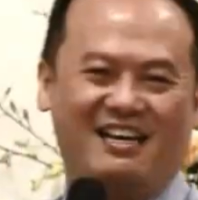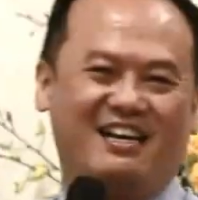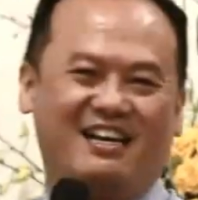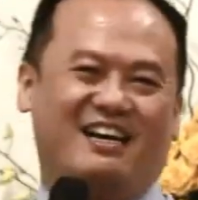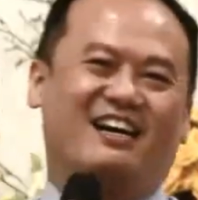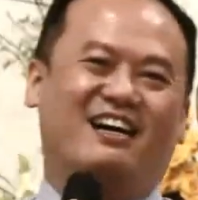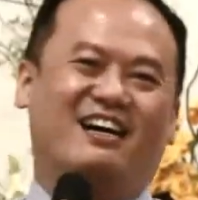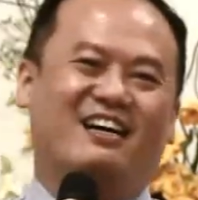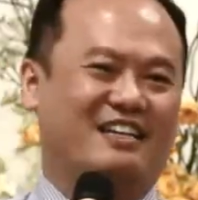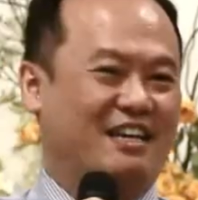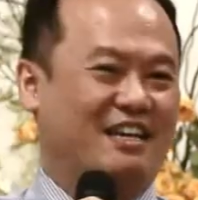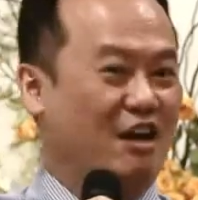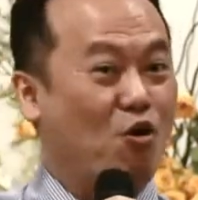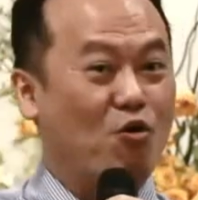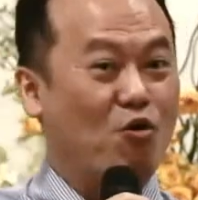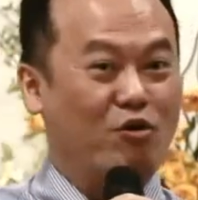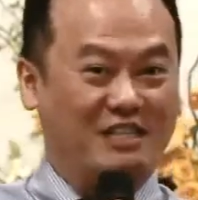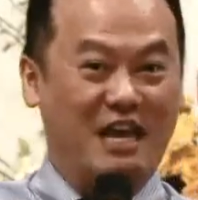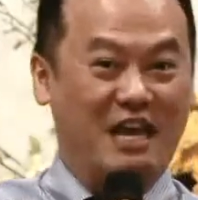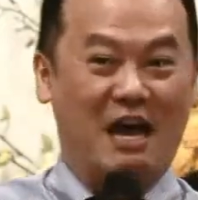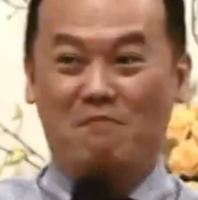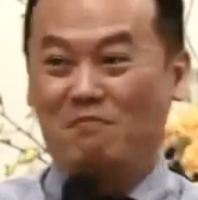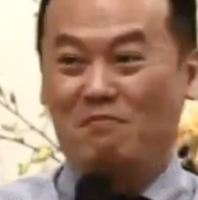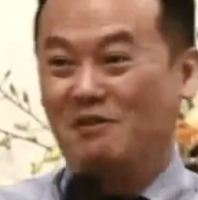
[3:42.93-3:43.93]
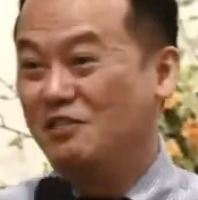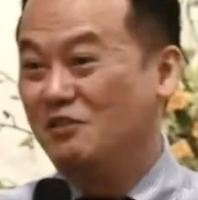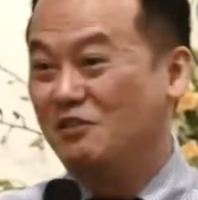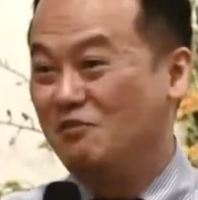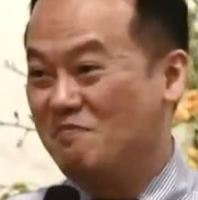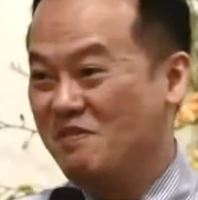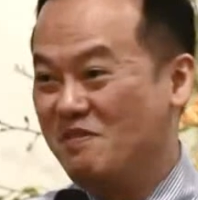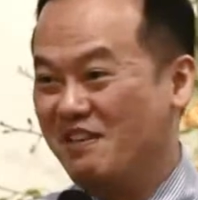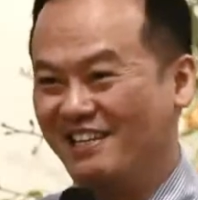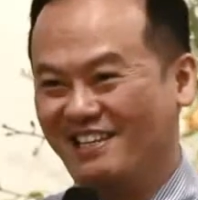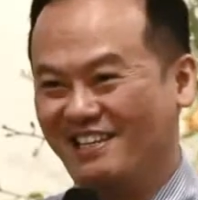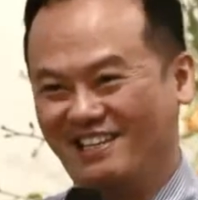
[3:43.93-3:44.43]
It always happens to
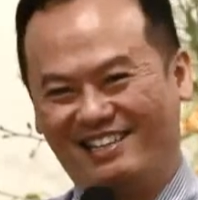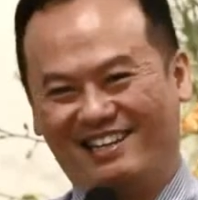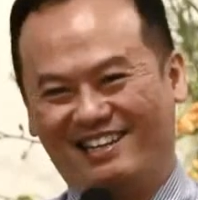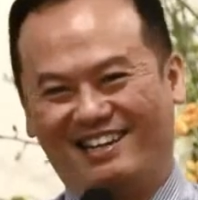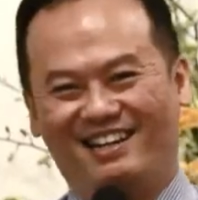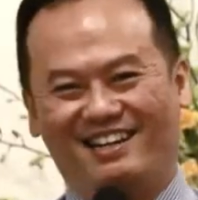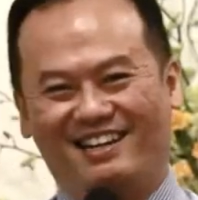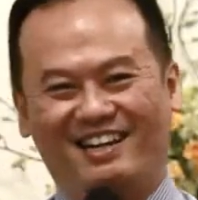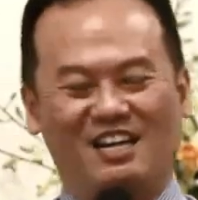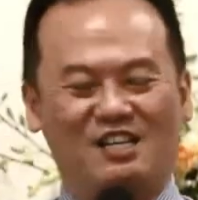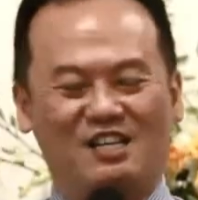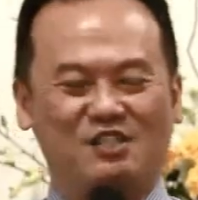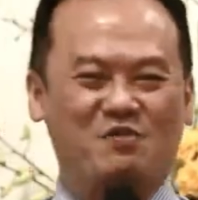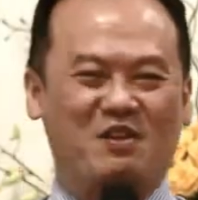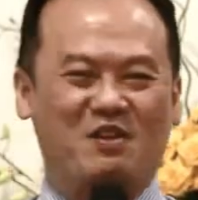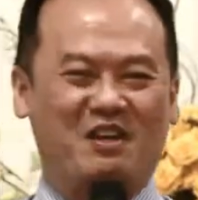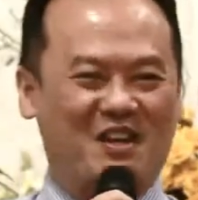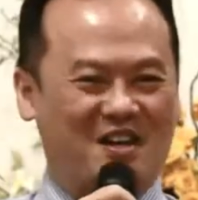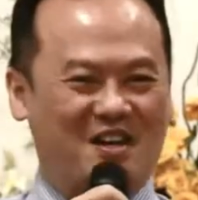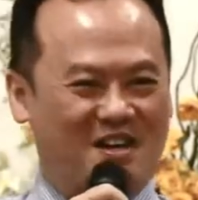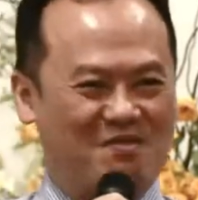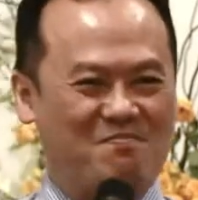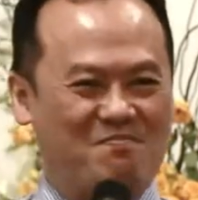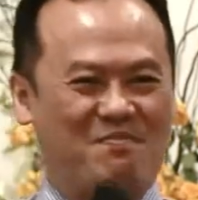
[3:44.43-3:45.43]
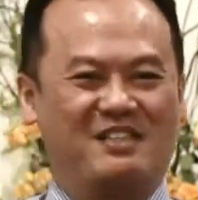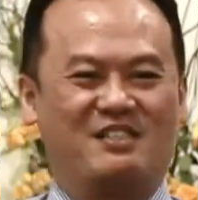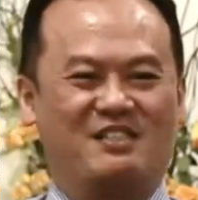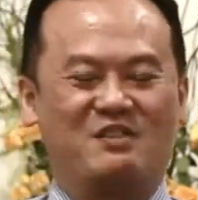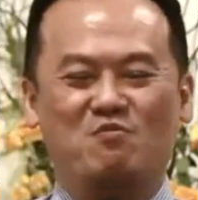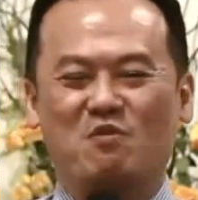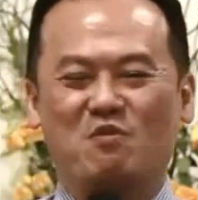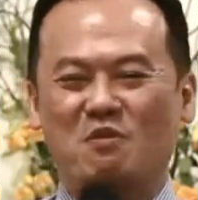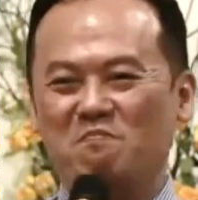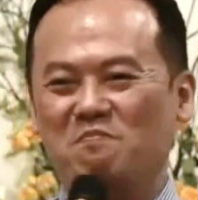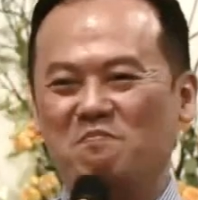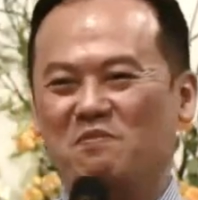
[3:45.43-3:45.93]
me. Last week, Pastor
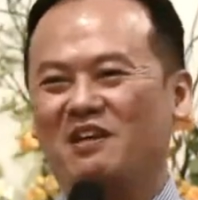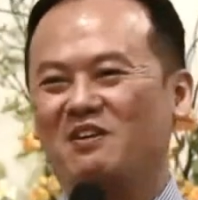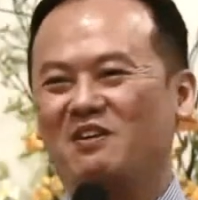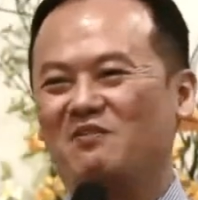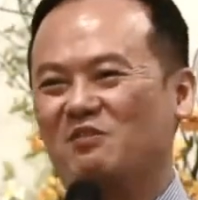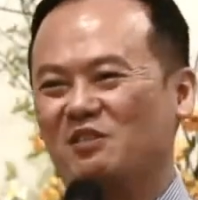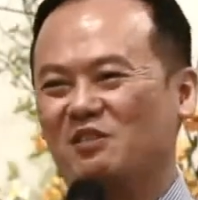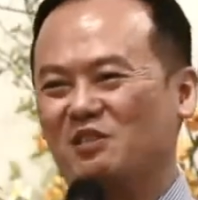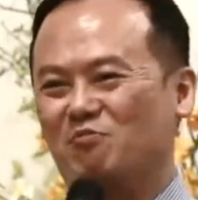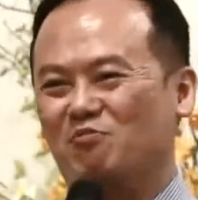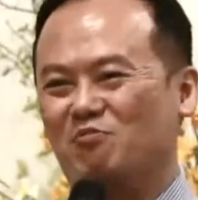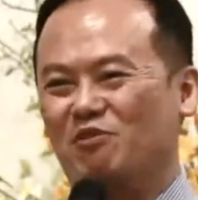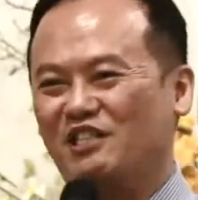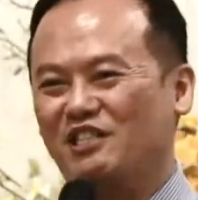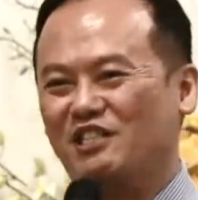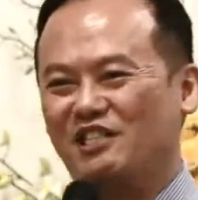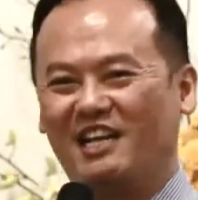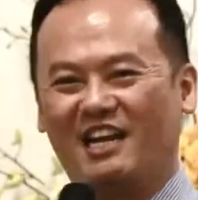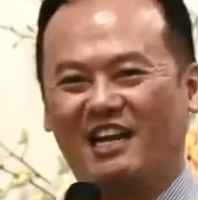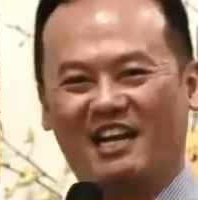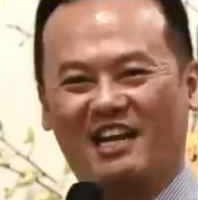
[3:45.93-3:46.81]
Wenping was preaching